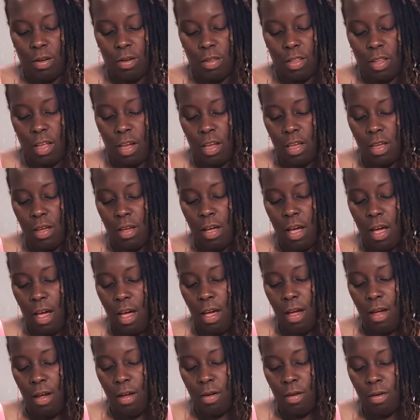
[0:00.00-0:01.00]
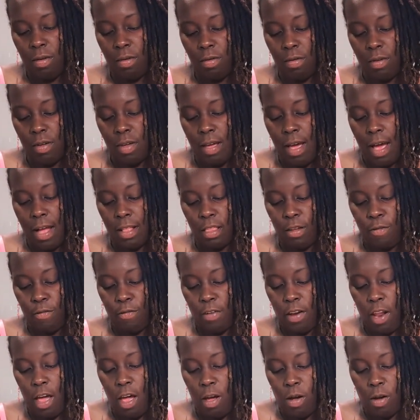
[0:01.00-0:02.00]
There you go. You got the
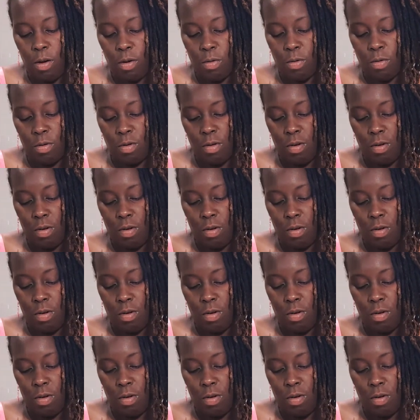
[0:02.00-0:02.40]
flow.